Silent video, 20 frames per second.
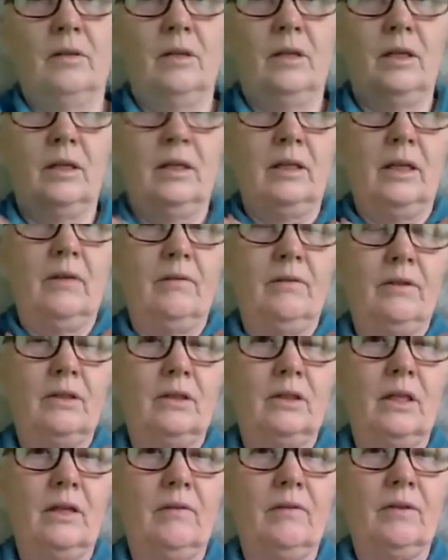and give
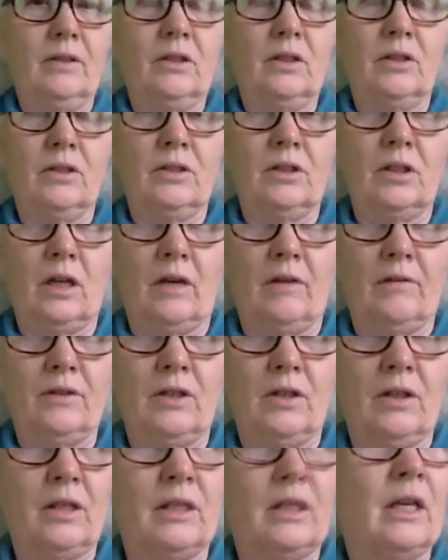it give it to yourself
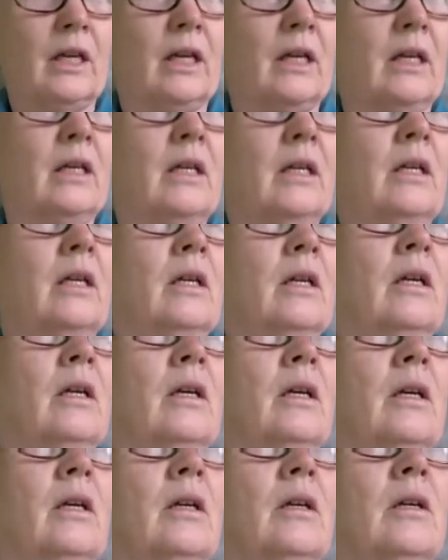so that the
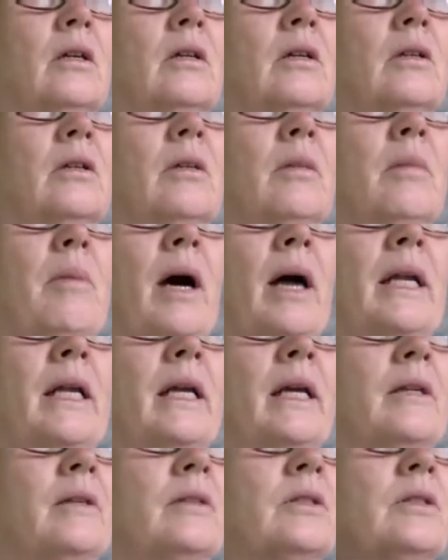the body
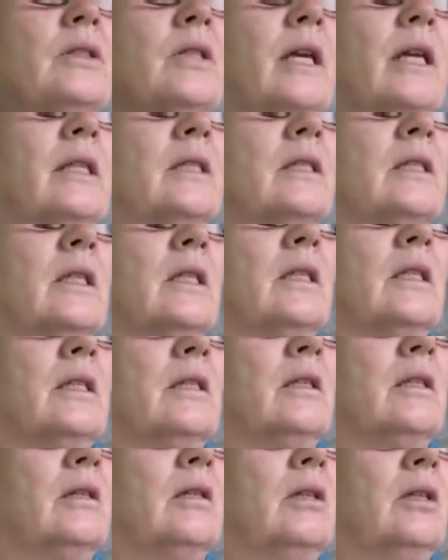understands that
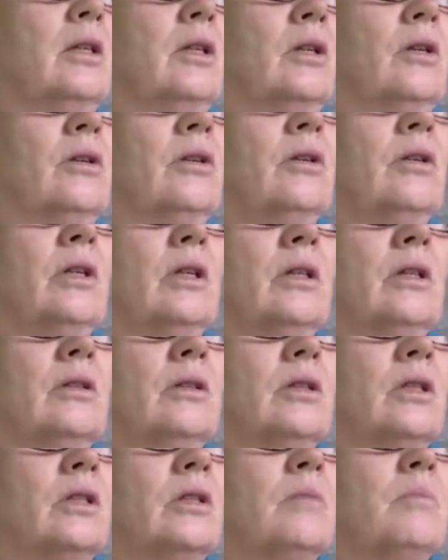you know you didn't
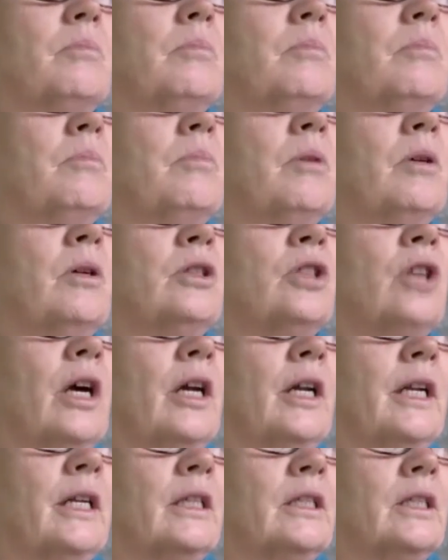just push
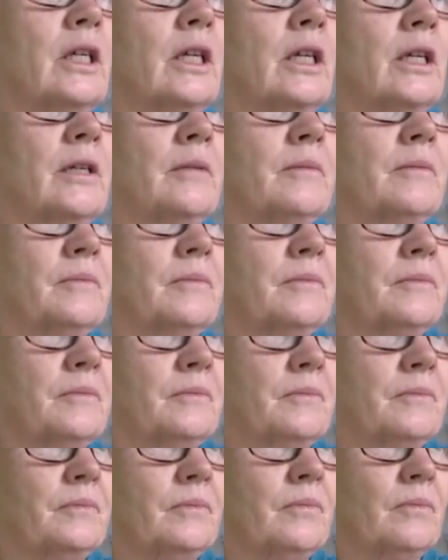on it to
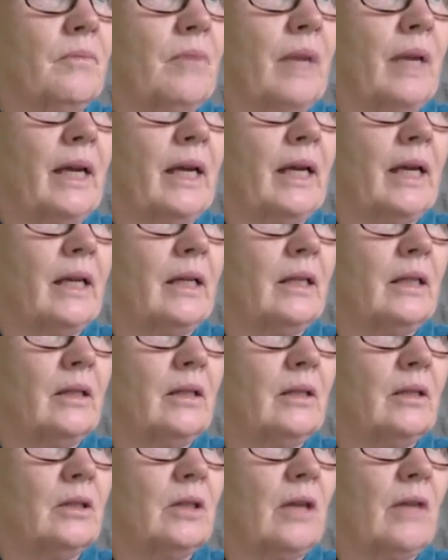make it
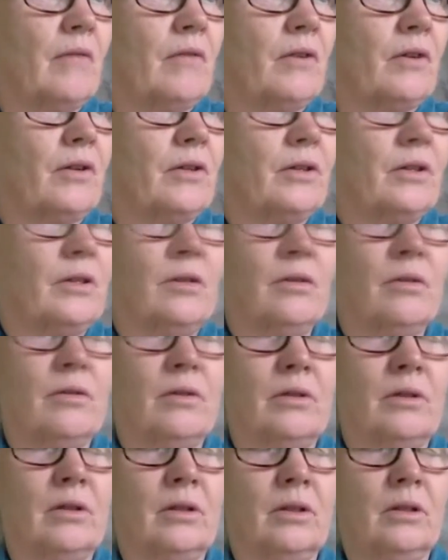suffer. You
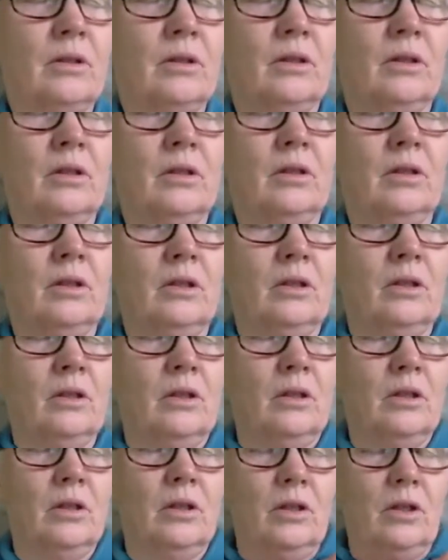
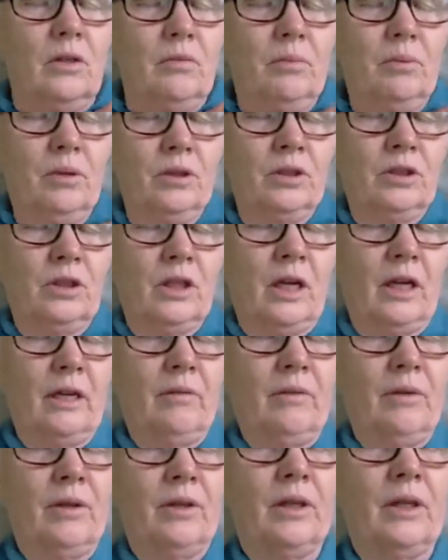you pushed on it
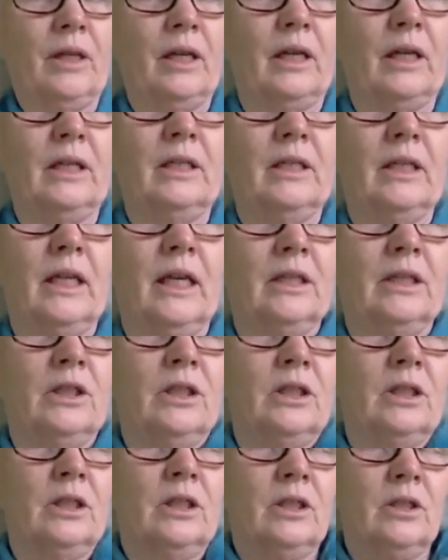with the
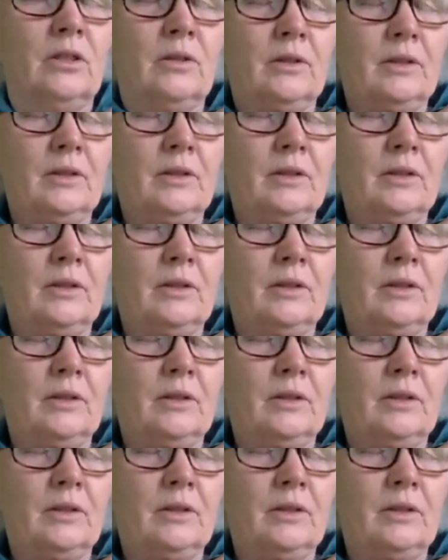intention to